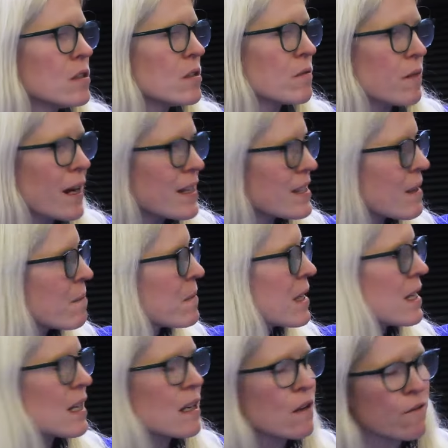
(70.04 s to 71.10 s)
write
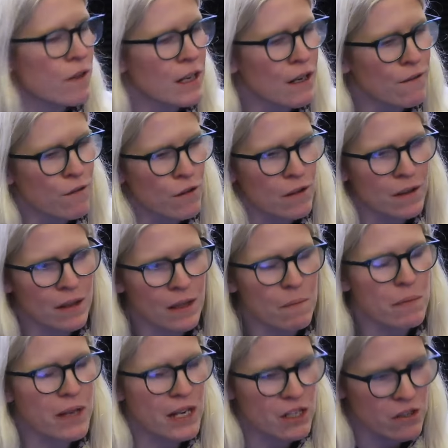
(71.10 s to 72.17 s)
something and you've
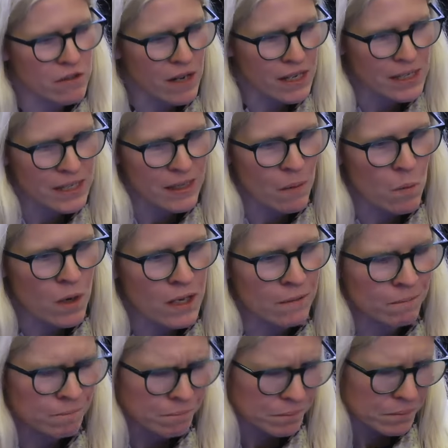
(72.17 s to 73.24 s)
inadvertently plagiarized
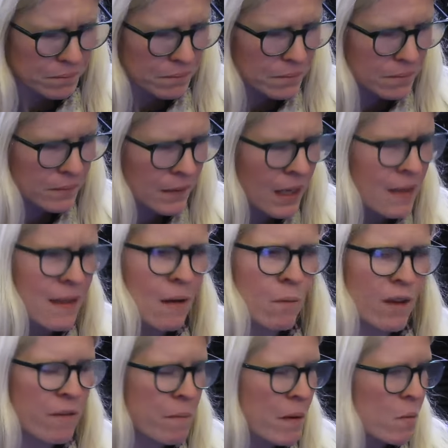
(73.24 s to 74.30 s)
someone. And
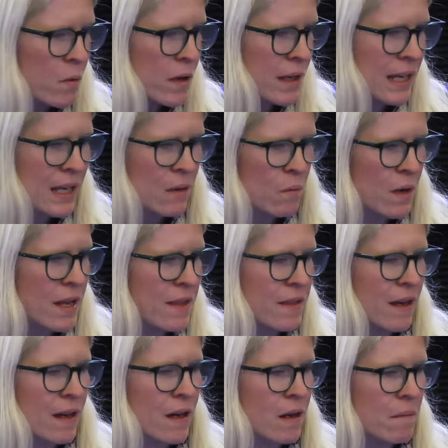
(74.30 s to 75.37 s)
then we've been working
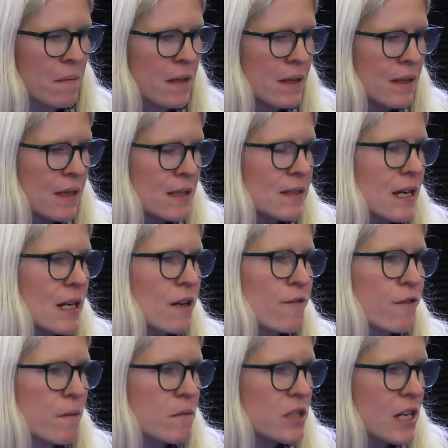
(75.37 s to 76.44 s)
with data
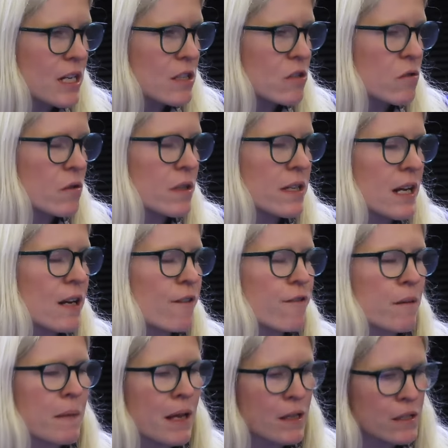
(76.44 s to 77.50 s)
from JSTOR, data
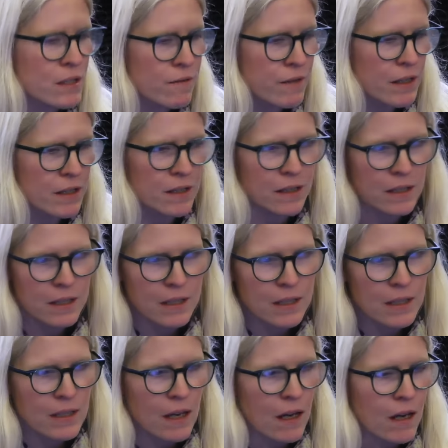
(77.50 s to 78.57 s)
from Elsevier,
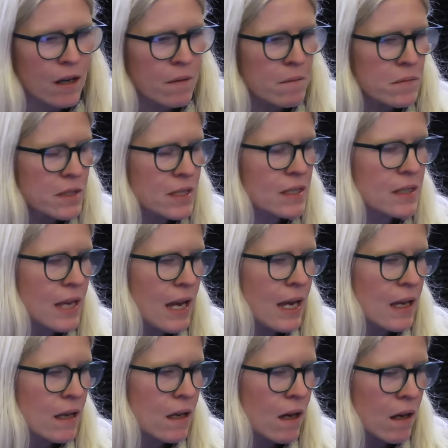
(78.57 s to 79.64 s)
to
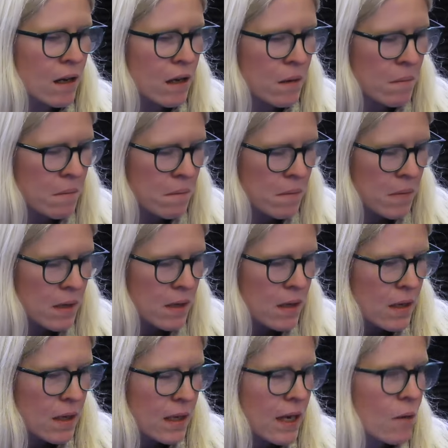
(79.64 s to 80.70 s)
say,
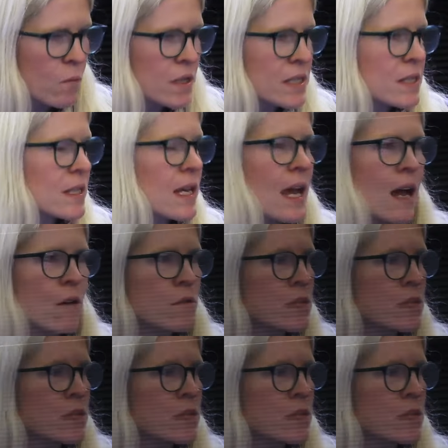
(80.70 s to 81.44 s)
can we see how